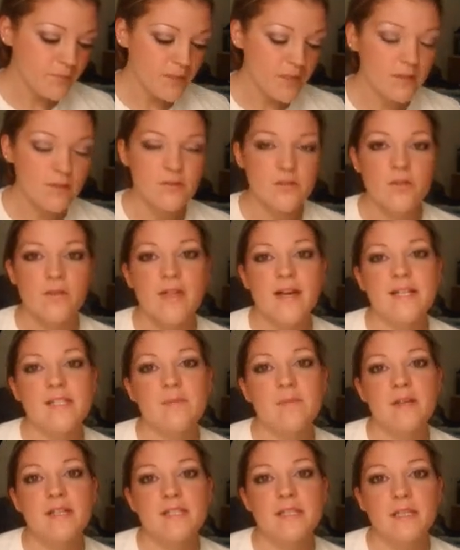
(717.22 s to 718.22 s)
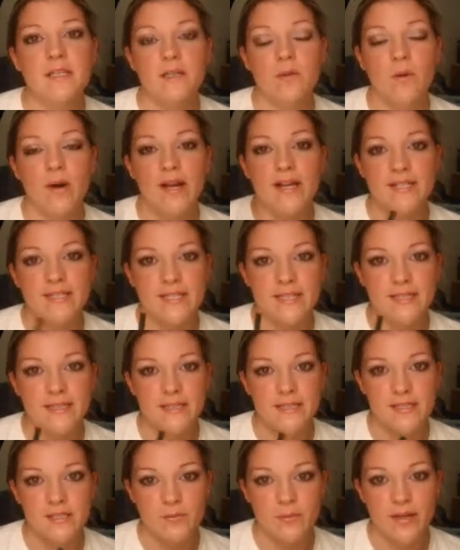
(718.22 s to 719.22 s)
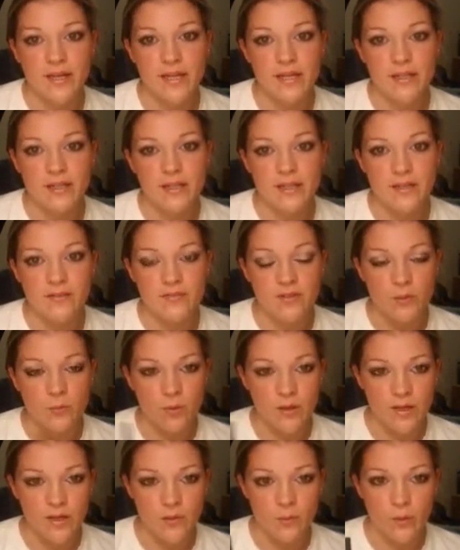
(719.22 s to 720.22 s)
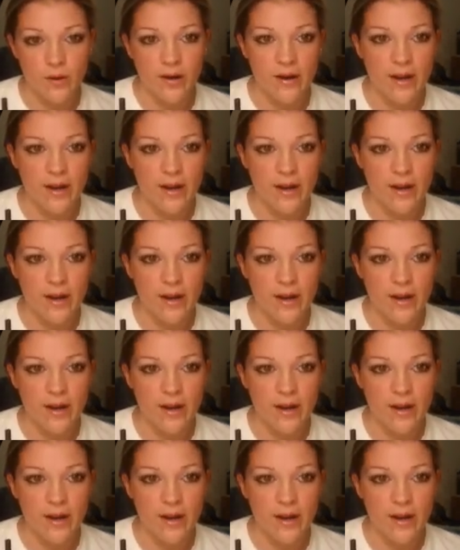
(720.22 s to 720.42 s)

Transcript: So that's basically why I did it this way. If you wanted to wear it